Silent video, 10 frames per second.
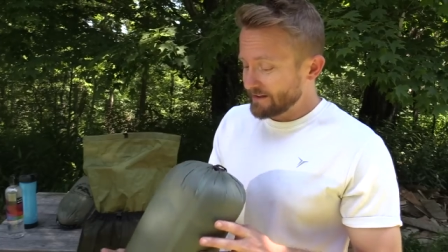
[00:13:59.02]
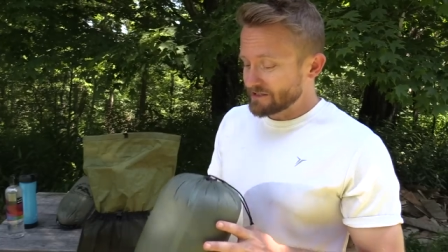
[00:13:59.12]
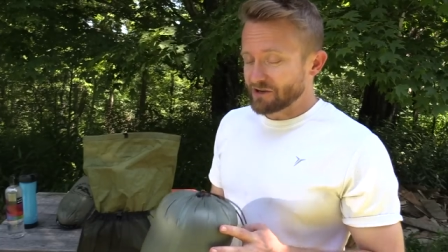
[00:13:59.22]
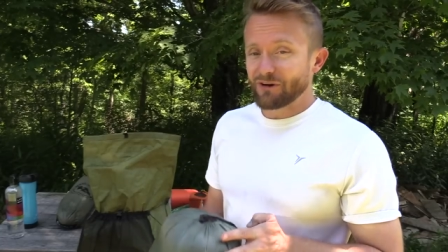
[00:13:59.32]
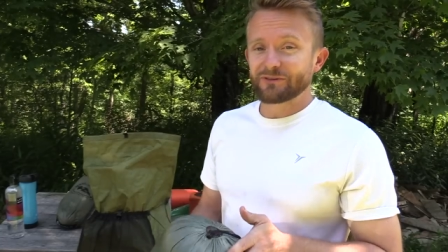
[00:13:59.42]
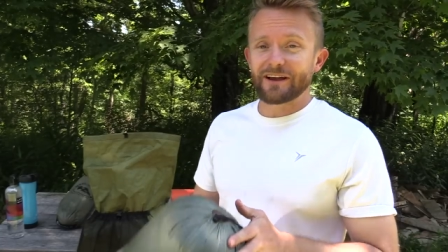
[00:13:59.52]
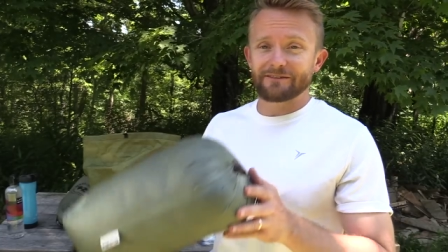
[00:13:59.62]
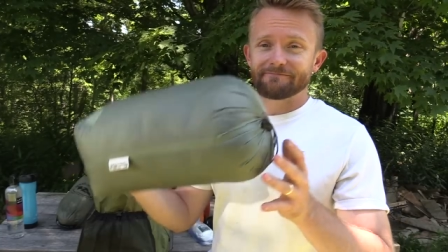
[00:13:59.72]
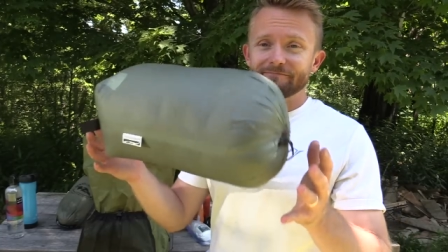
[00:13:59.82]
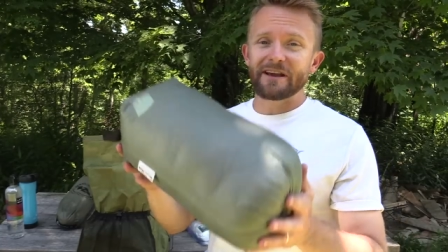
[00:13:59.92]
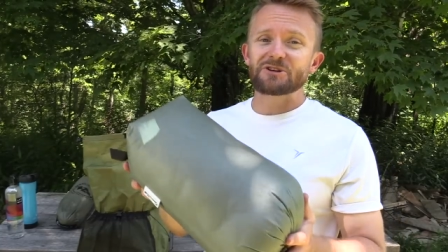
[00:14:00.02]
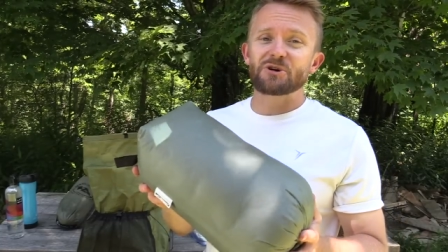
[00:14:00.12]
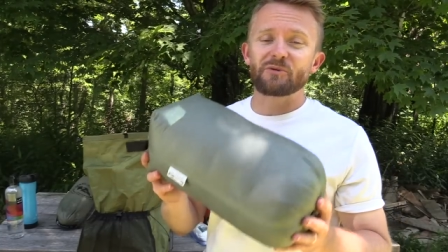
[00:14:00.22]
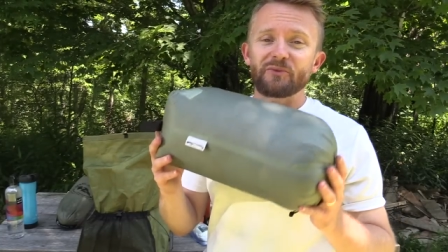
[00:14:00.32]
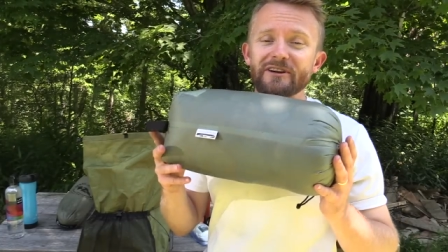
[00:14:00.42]
So yeah, make
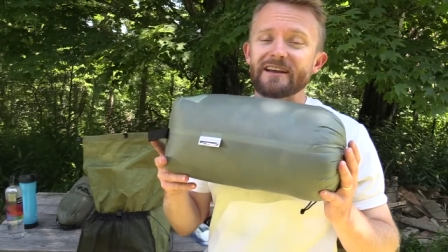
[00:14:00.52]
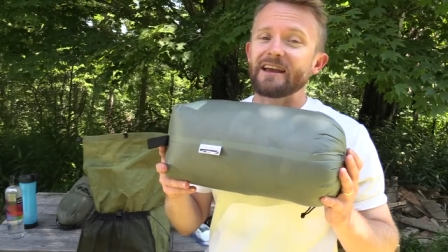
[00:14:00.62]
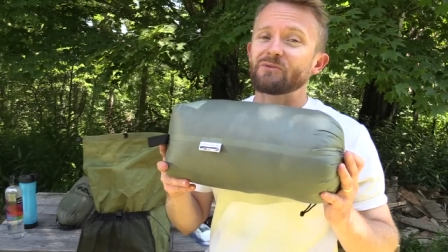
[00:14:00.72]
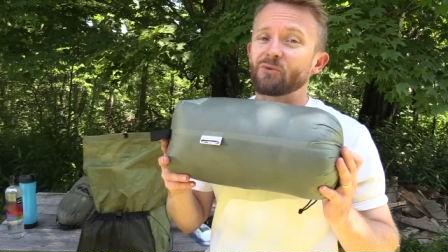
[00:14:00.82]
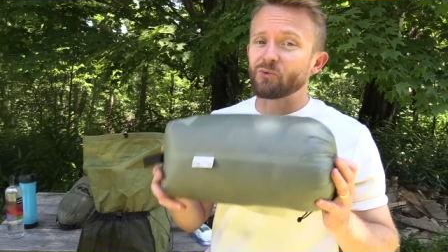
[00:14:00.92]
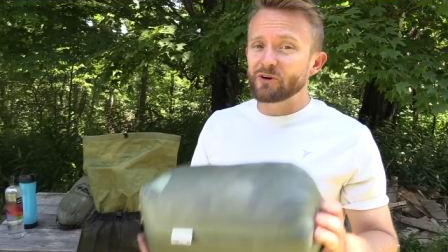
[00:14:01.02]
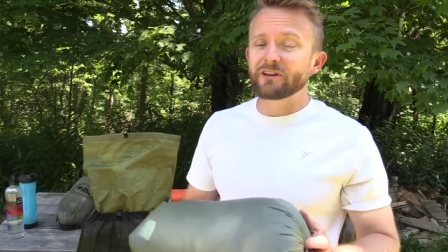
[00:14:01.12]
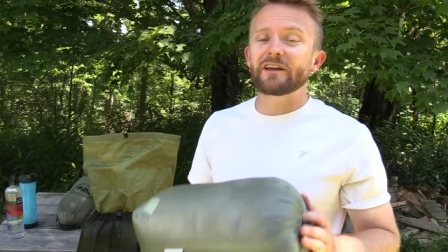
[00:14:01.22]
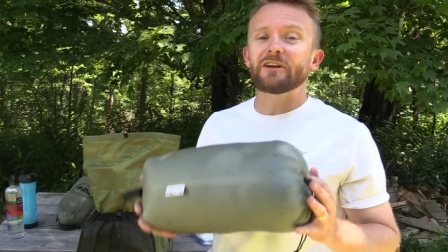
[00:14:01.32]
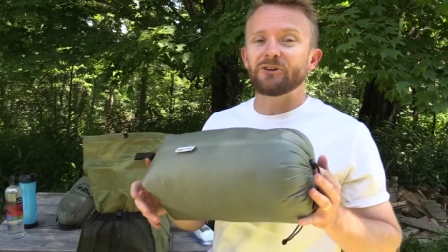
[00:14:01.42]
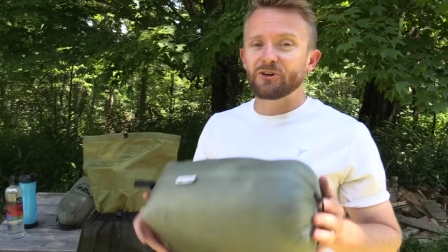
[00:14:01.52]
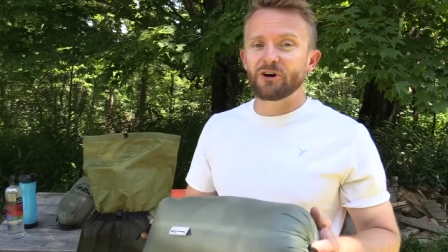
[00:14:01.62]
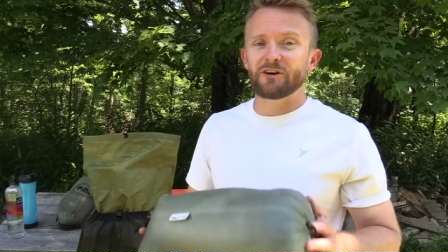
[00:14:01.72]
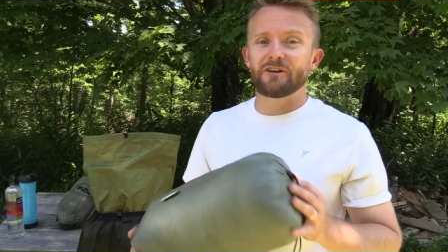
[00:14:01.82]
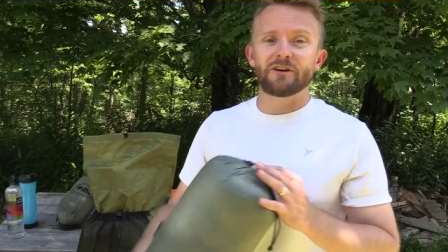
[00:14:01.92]
sure to bring a really
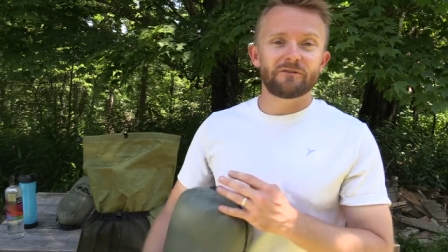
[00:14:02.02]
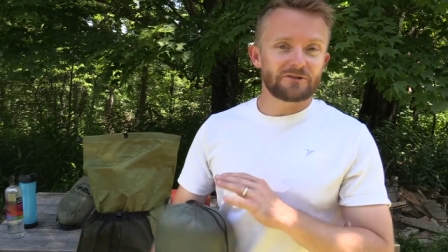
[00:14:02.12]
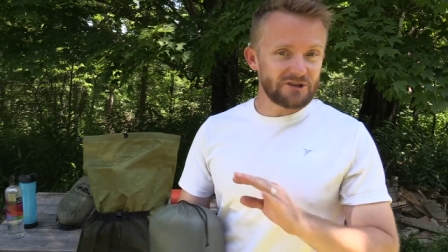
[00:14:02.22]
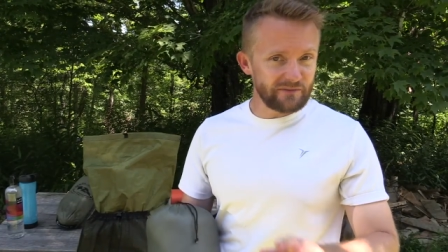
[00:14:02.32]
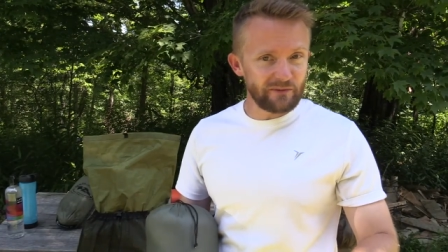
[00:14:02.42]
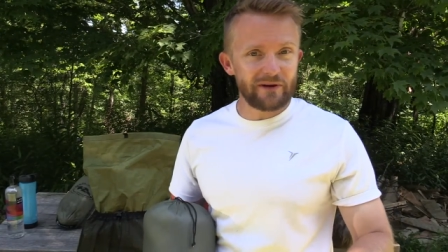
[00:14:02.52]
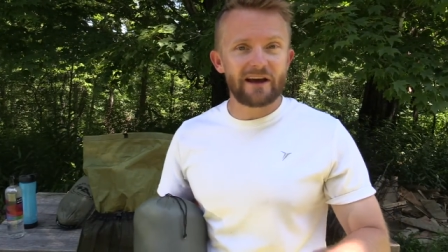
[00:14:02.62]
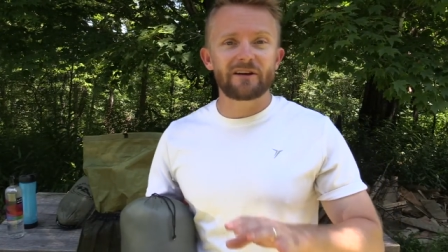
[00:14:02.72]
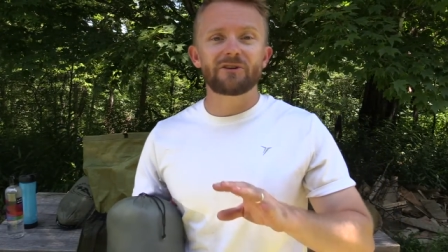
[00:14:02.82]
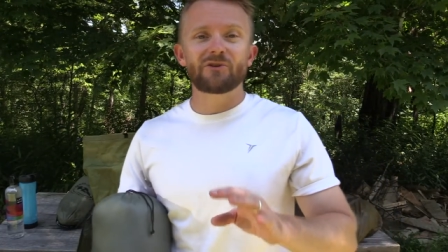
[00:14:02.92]
good sleeping bag,